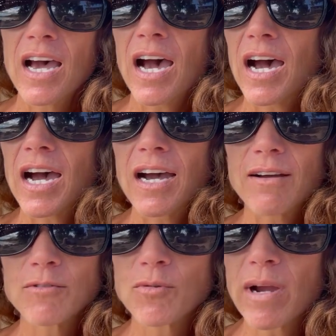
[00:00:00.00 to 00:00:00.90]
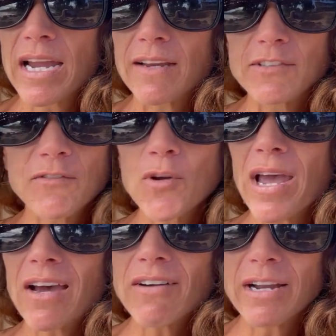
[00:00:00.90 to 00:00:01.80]
Uh, Graves, if you
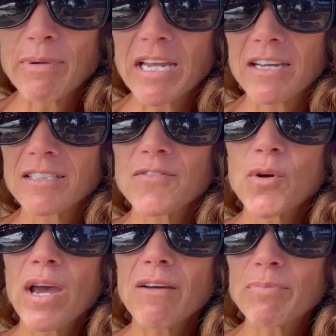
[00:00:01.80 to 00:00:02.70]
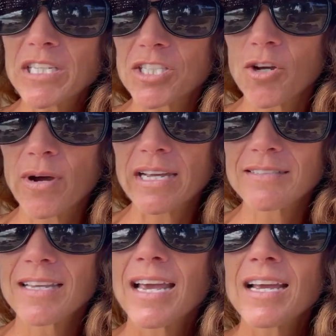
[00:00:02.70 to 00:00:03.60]
have I B S, if you have P C O S,
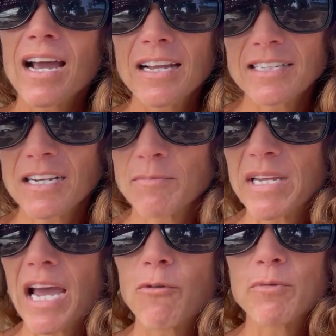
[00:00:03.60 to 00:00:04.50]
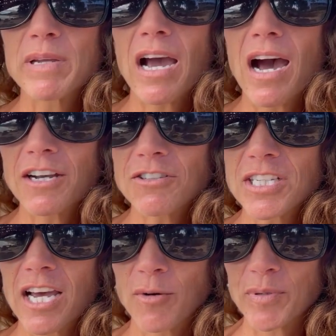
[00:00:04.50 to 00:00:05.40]
contact me. I would be honored to
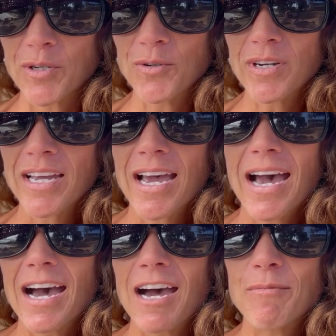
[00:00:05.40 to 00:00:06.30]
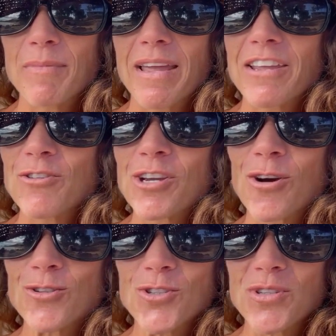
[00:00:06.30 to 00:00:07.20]
help you. Um, you can go
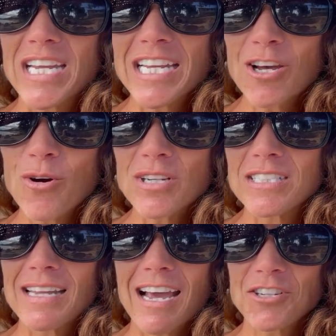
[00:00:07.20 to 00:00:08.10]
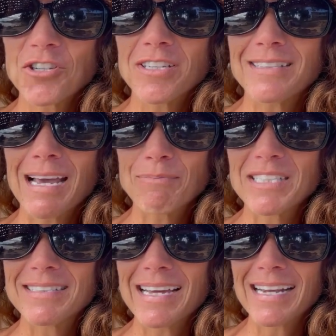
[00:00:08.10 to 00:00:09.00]
to keto dash adapted
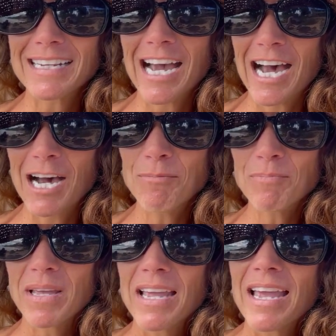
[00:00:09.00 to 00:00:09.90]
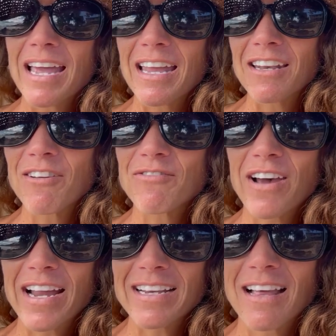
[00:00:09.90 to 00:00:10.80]
dot com and
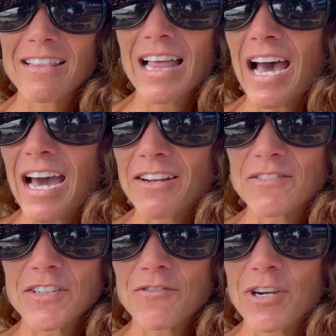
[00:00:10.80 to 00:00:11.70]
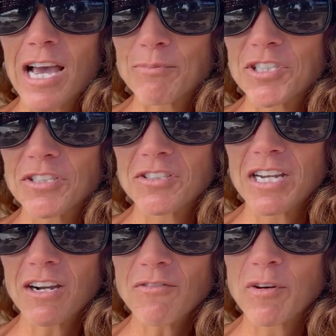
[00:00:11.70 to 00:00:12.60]
find a lot of different options
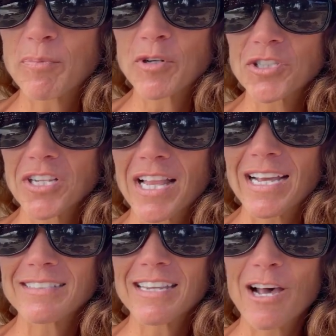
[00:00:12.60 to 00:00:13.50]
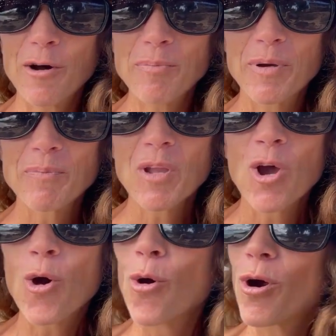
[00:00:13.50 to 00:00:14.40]
there for personalized help,
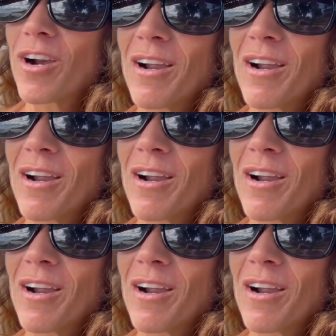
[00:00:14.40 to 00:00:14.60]
or